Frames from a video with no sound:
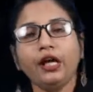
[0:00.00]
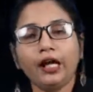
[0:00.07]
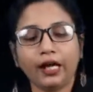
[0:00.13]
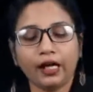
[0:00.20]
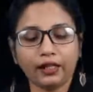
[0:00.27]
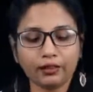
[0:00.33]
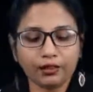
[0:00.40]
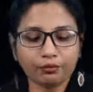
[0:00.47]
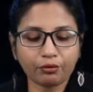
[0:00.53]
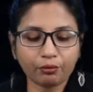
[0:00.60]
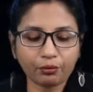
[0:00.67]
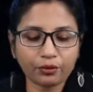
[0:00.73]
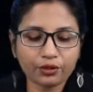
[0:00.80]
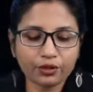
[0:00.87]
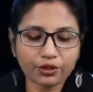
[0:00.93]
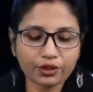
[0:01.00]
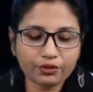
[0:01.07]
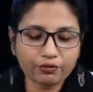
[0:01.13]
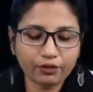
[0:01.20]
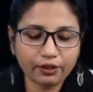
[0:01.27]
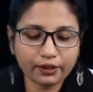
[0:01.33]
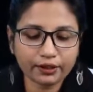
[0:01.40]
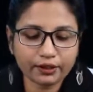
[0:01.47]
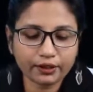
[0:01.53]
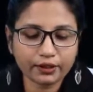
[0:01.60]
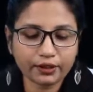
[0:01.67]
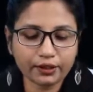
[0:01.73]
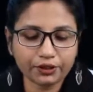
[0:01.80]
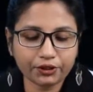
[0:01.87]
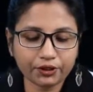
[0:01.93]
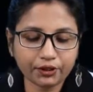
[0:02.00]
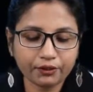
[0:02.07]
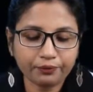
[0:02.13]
and the proposals for legislation.